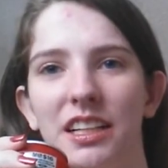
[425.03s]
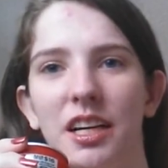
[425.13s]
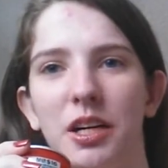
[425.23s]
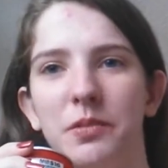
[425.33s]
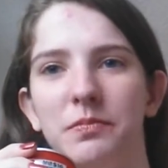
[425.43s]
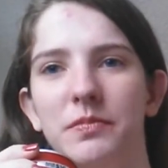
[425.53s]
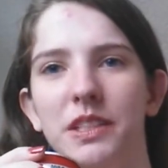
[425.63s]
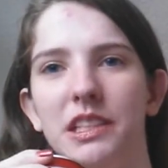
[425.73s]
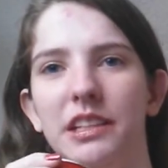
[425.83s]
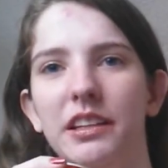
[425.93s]

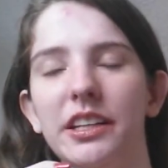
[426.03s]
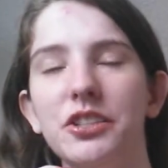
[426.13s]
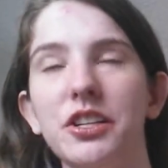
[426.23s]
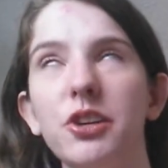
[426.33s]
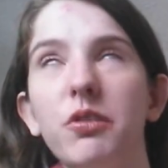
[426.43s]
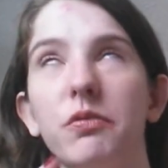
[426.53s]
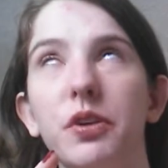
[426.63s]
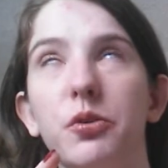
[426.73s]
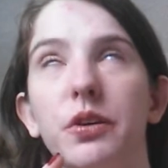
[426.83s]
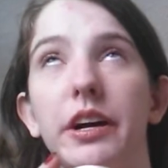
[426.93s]
There's another
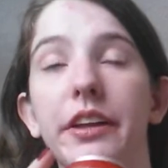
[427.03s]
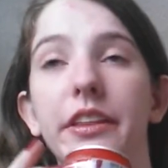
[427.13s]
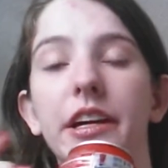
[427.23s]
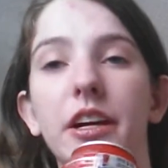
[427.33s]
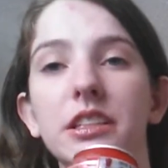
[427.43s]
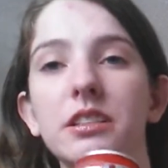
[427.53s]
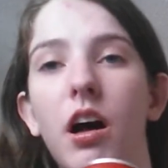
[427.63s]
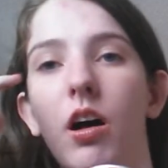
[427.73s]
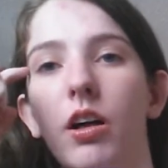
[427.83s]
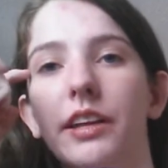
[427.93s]
reviewer I think I
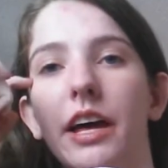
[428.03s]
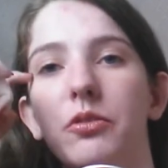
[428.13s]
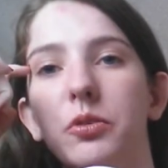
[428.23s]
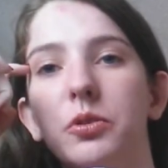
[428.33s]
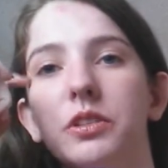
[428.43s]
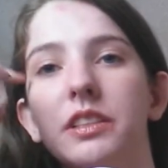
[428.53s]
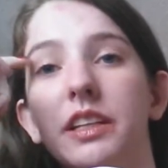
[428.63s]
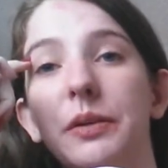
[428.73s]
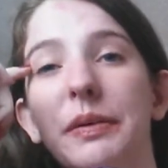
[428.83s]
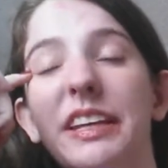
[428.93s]
saw that,
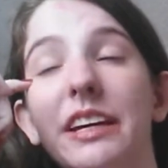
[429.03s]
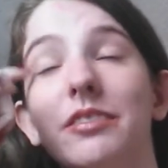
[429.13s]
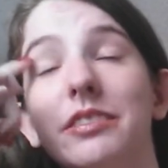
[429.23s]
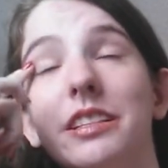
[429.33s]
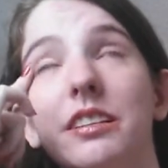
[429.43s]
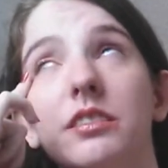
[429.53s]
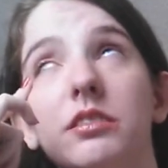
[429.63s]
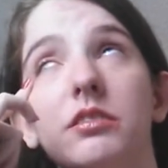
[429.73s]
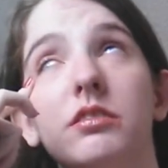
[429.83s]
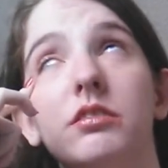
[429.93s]
I think it was, like,
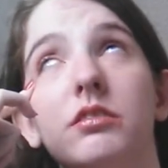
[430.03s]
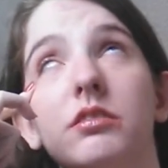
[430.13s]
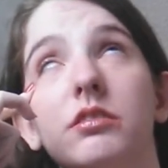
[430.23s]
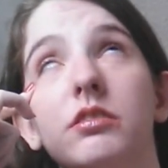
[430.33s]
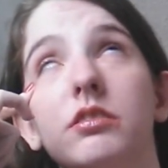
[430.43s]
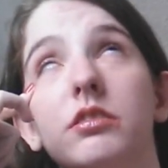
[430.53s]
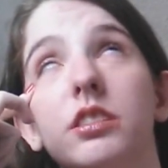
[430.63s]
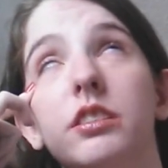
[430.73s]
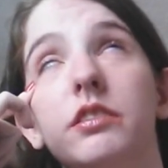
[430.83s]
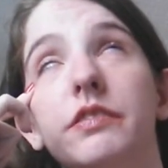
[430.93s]

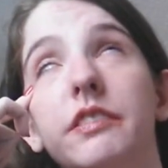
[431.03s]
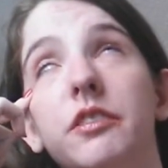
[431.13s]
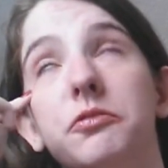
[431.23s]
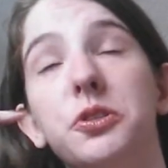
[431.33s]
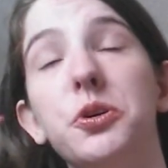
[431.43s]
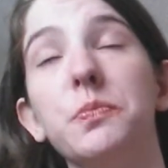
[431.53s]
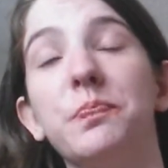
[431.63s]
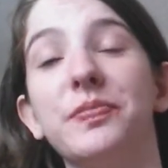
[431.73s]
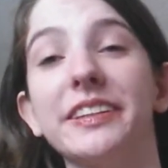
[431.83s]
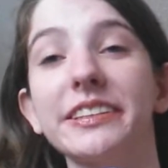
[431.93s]
Viva Fruit,
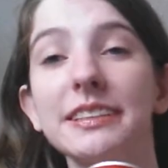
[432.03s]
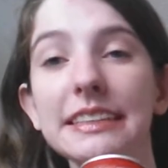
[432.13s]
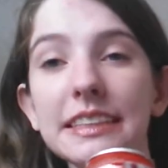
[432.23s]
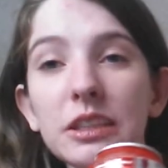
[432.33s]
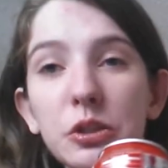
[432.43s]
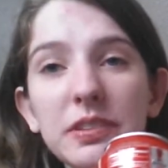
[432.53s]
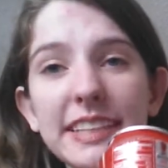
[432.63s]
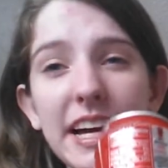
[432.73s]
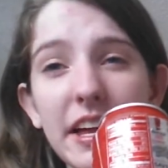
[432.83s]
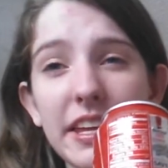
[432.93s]
who
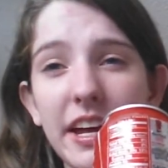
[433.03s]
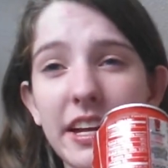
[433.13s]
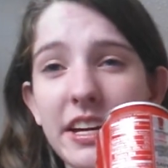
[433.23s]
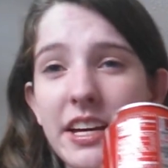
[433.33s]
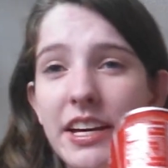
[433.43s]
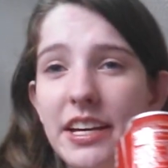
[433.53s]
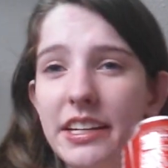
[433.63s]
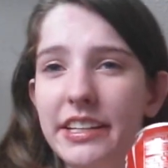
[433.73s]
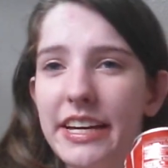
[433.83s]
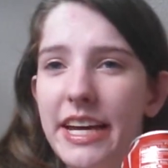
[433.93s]
said that
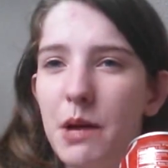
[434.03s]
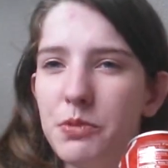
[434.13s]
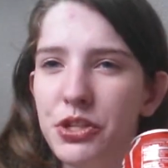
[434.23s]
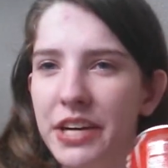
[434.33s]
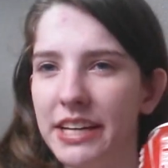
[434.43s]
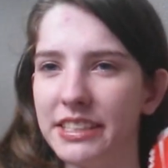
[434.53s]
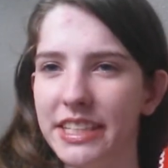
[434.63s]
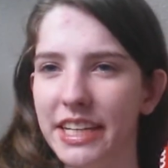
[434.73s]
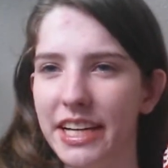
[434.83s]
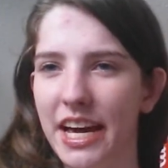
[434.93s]
they kept you
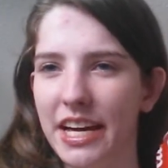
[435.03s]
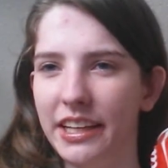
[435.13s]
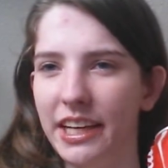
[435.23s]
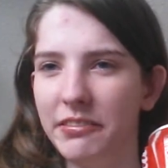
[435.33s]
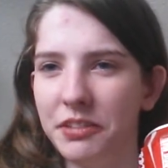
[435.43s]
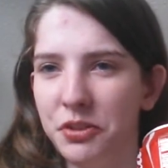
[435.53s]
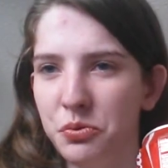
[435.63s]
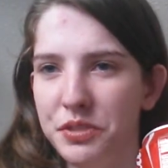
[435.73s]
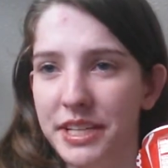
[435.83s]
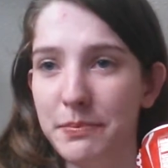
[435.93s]
guessing, and even if
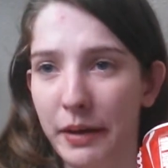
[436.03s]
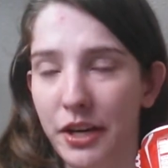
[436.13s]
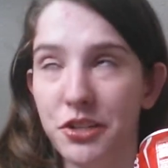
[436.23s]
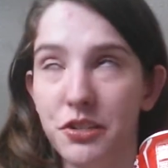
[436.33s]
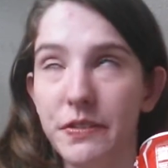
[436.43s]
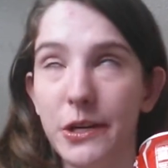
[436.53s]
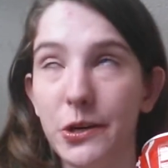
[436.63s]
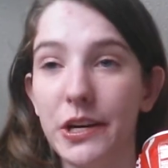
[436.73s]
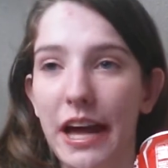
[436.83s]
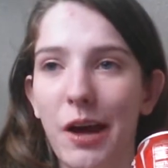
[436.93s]
you did manage to
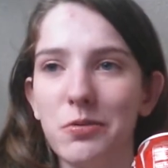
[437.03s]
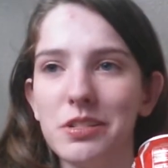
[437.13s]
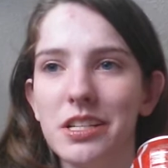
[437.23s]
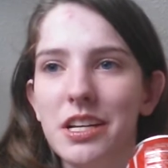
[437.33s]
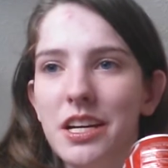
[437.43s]
figure it out,